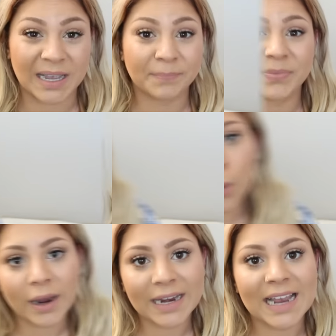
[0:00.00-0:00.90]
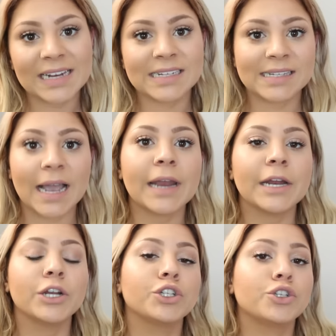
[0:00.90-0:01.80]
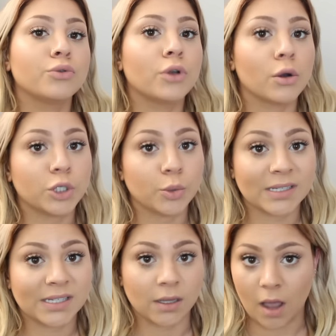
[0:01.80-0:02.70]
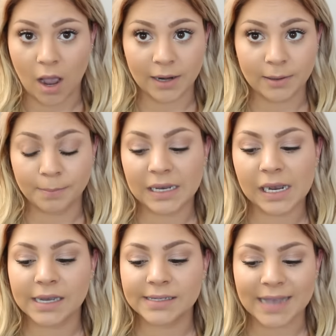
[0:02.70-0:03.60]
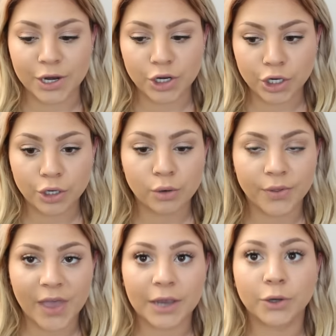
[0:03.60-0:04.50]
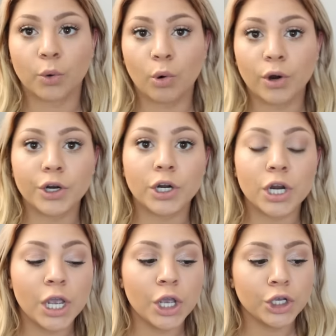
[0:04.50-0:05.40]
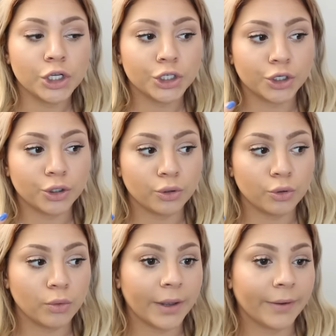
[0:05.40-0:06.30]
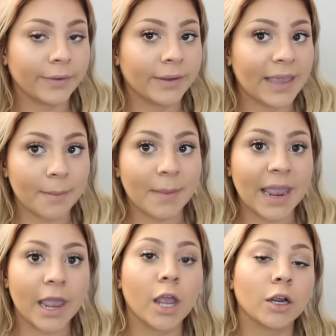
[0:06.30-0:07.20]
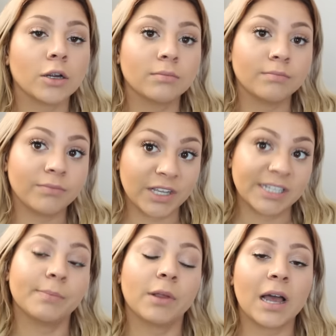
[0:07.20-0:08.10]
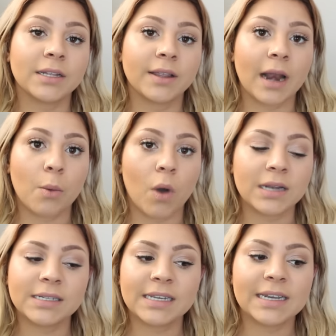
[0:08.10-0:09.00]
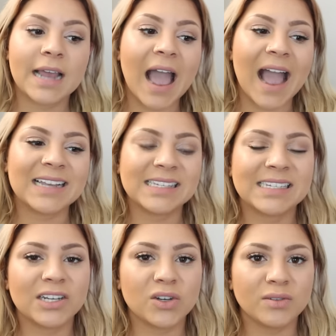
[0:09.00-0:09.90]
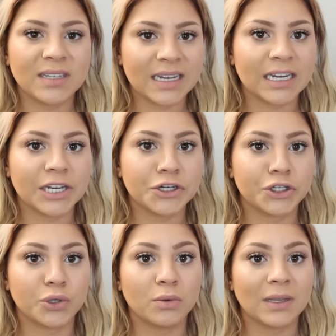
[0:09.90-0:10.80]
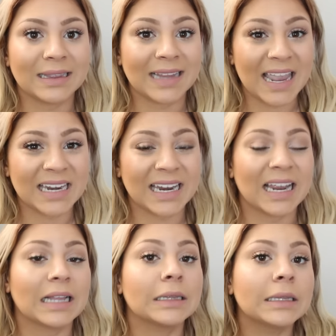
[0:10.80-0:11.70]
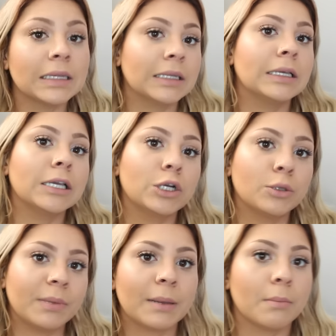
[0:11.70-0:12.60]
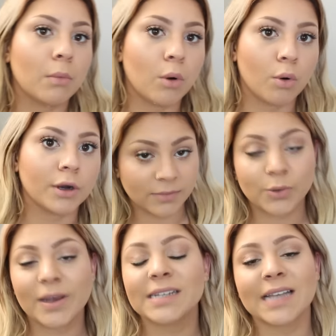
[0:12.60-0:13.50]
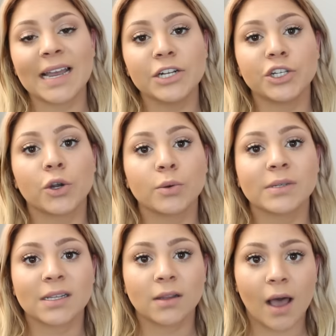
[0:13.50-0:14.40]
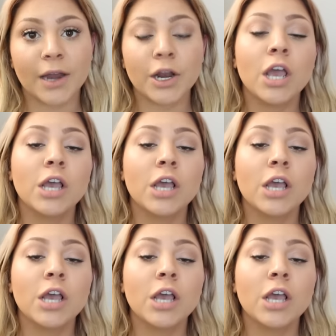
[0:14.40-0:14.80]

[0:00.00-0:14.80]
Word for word: it. At this point, I decided to go to a salon because I knew that in order to get my hair this blonde that I wanted, I still needed to lighten it a little bit more. So I decided to go to a salon